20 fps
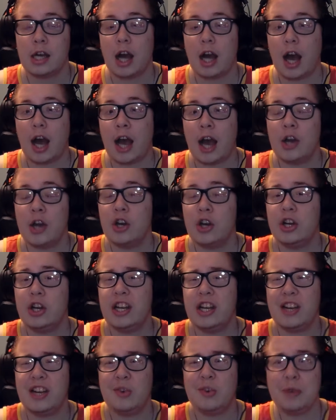I heard
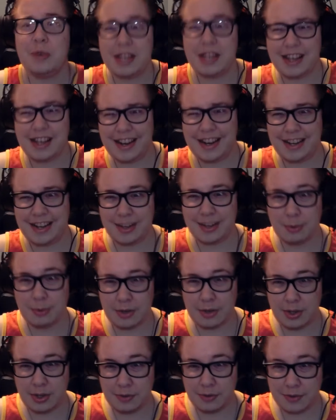it already got
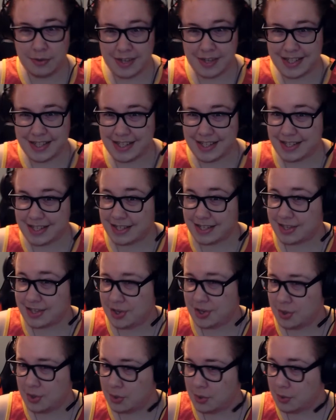renewed for a season
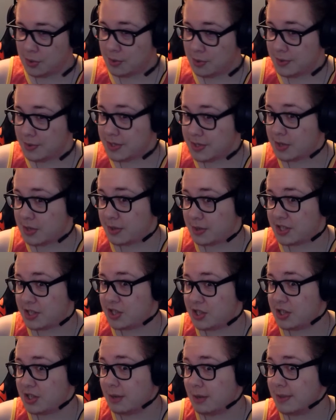2, so it
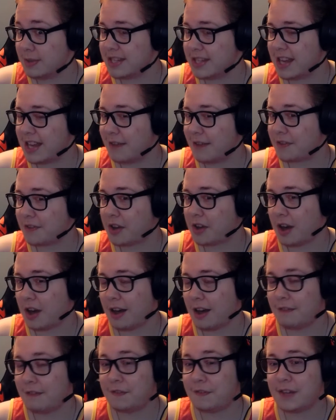shows they have
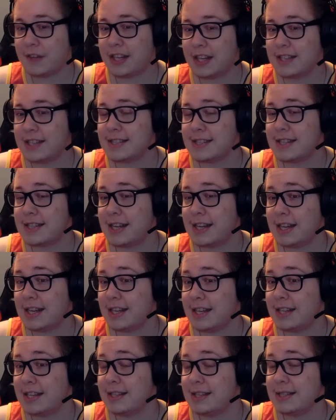confidence in
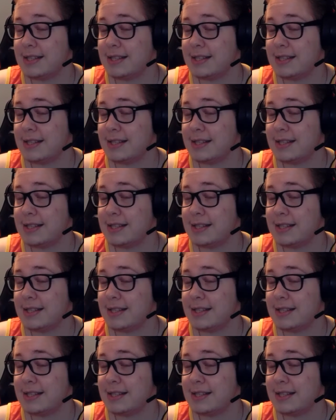it.